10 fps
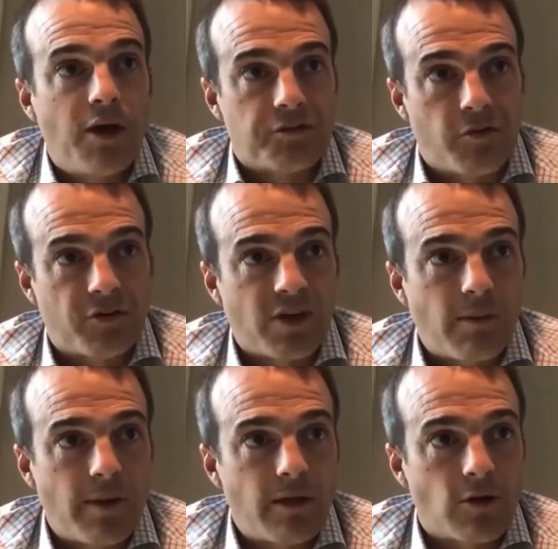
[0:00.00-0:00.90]
As a
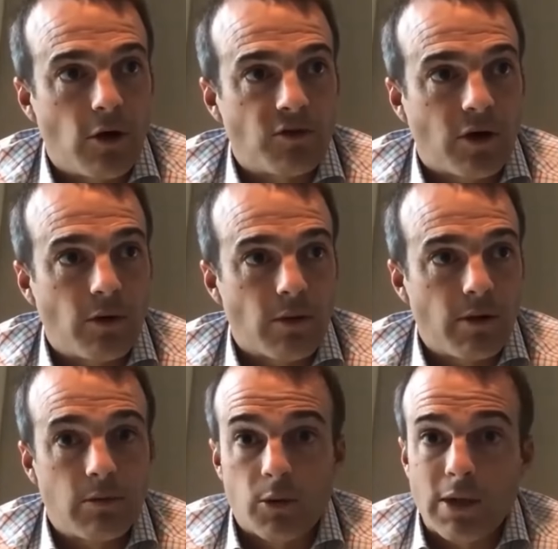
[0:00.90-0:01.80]
first-time head coach, I want to
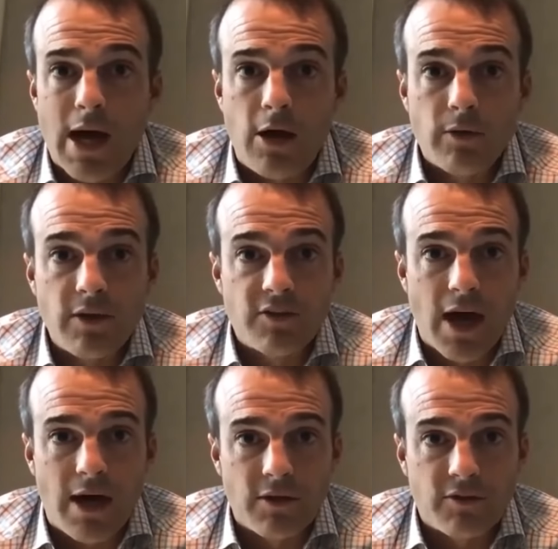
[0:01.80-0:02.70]
be able to rely on these
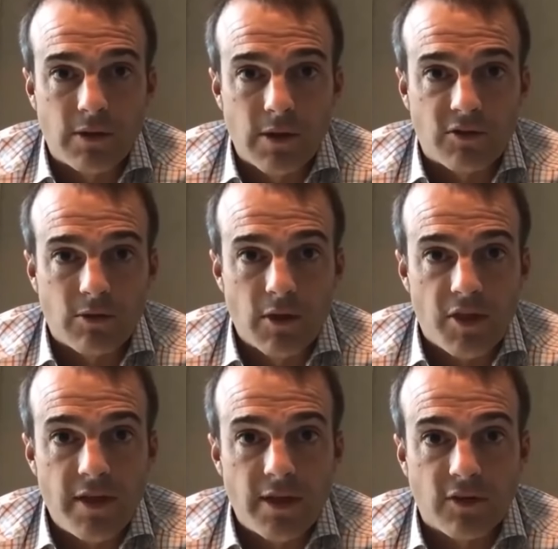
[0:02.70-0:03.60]
guys and, and some of
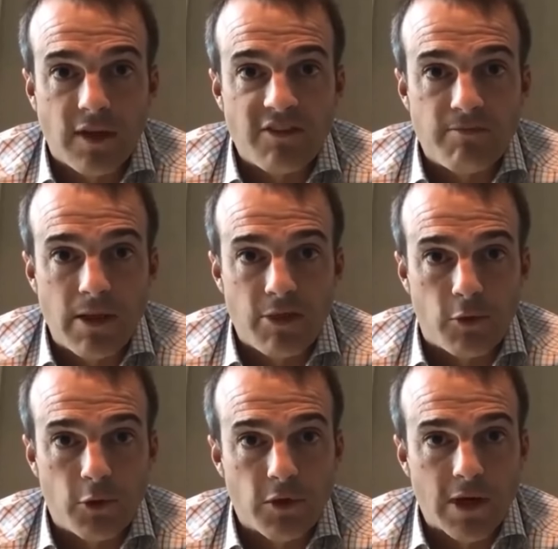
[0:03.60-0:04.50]
the things that they've been through,